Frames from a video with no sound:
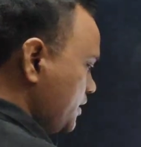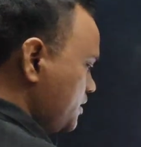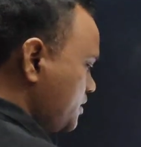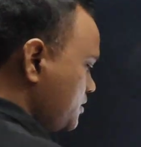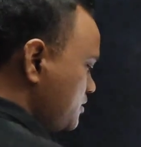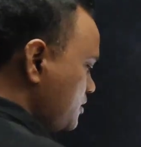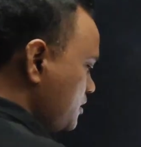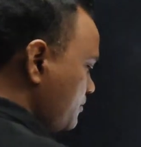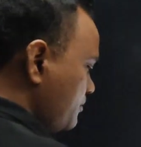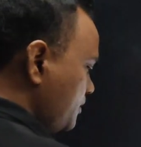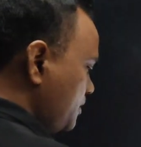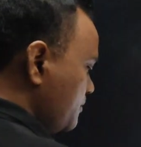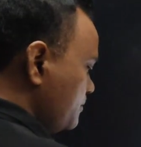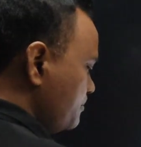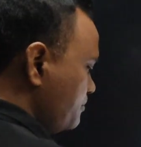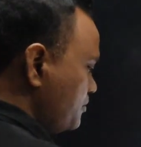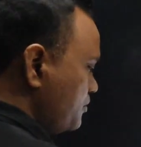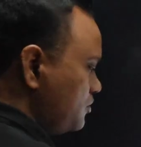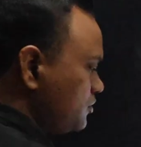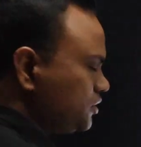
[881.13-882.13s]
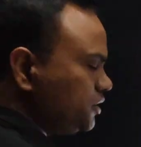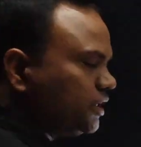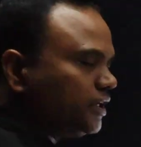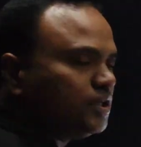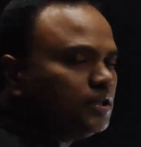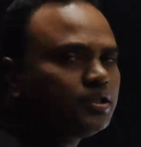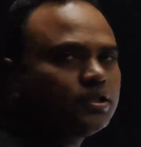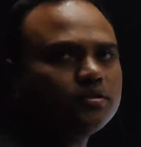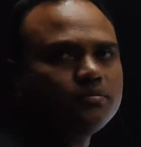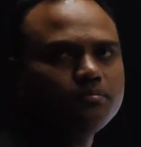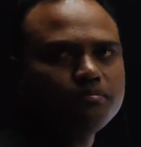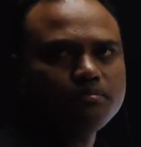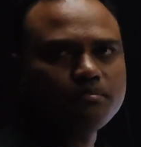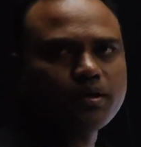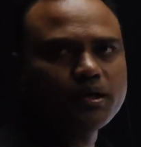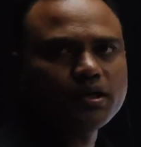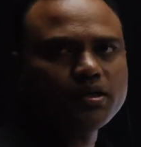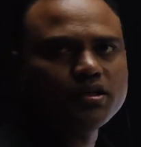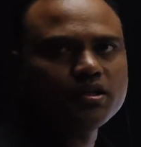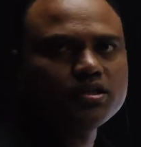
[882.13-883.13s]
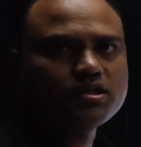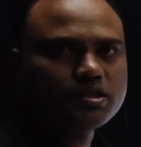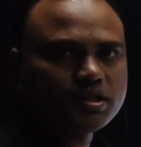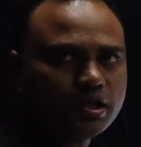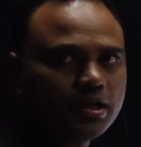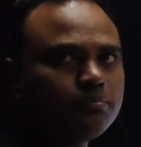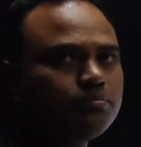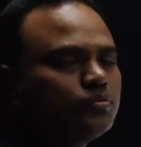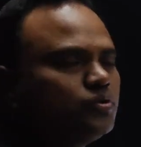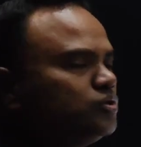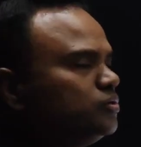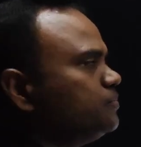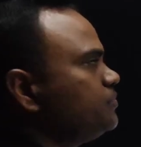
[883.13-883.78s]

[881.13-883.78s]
write some important minus M